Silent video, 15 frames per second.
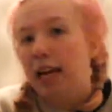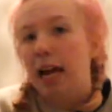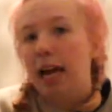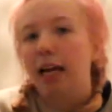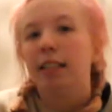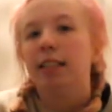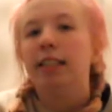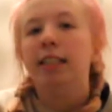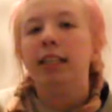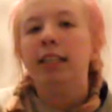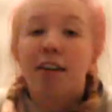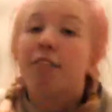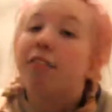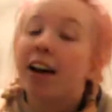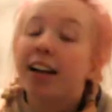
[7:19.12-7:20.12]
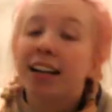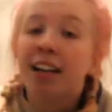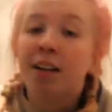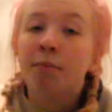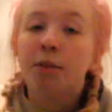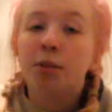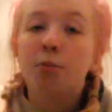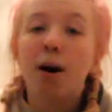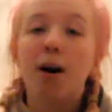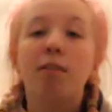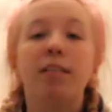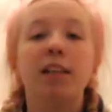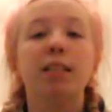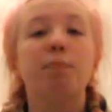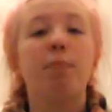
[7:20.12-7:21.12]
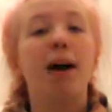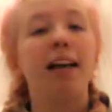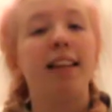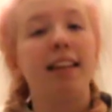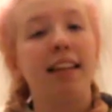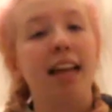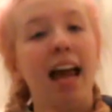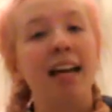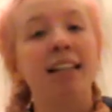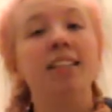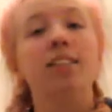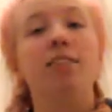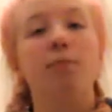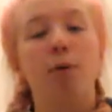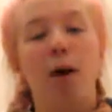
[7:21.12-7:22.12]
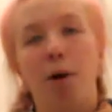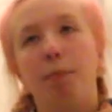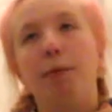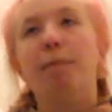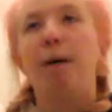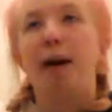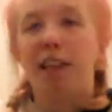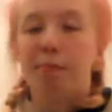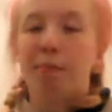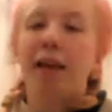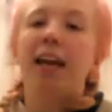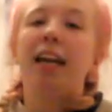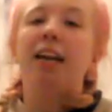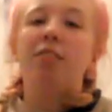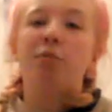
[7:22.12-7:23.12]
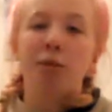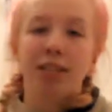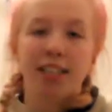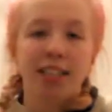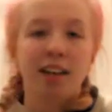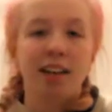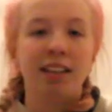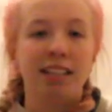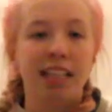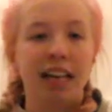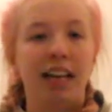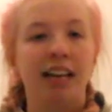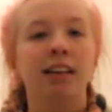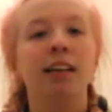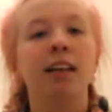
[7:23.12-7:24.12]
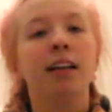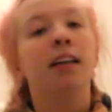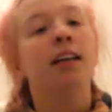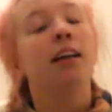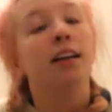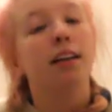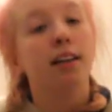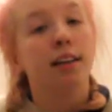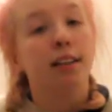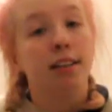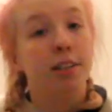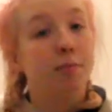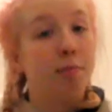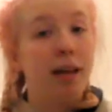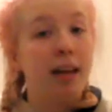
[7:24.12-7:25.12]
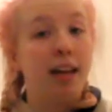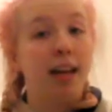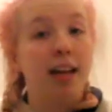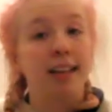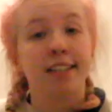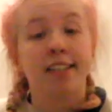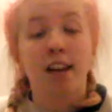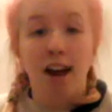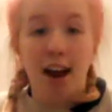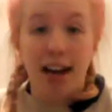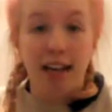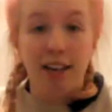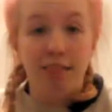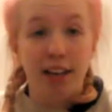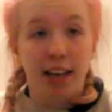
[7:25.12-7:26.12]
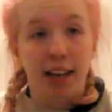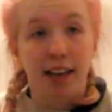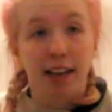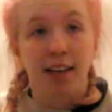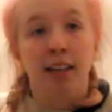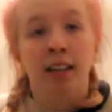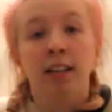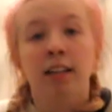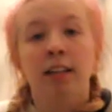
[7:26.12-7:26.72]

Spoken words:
year. And finally, number 12 is by the beginning of 2019 to be entirely vegan.